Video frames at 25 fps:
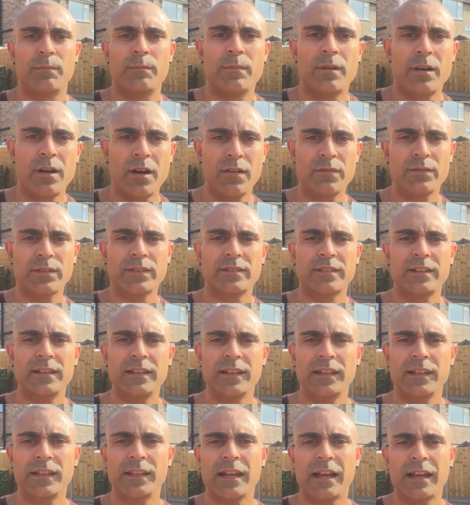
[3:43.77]

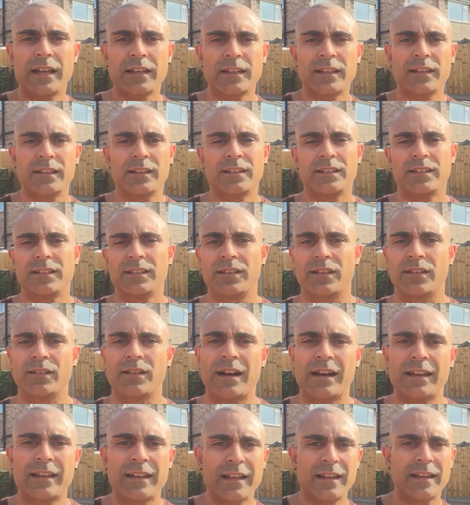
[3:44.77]
Obviously, I
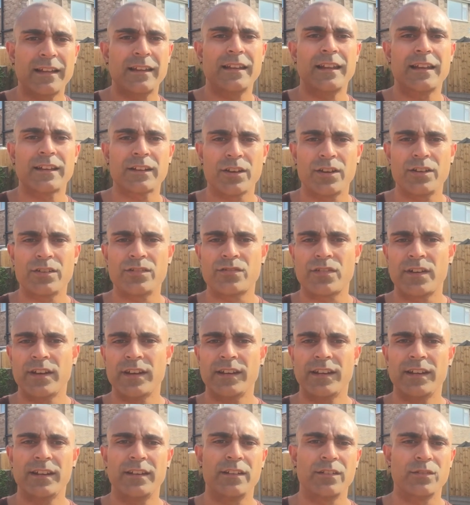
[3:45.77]
like going
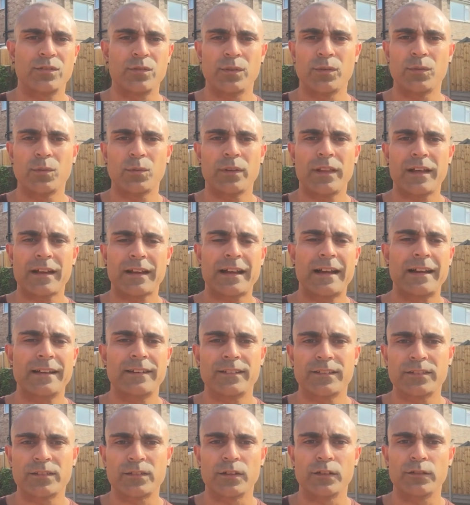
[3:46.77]
training and doing all that kind of
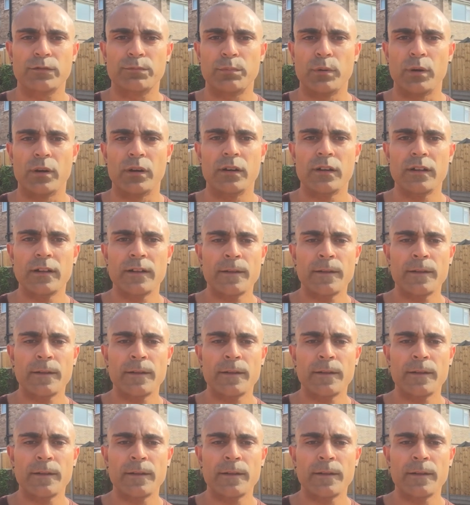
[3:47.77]
stuff, but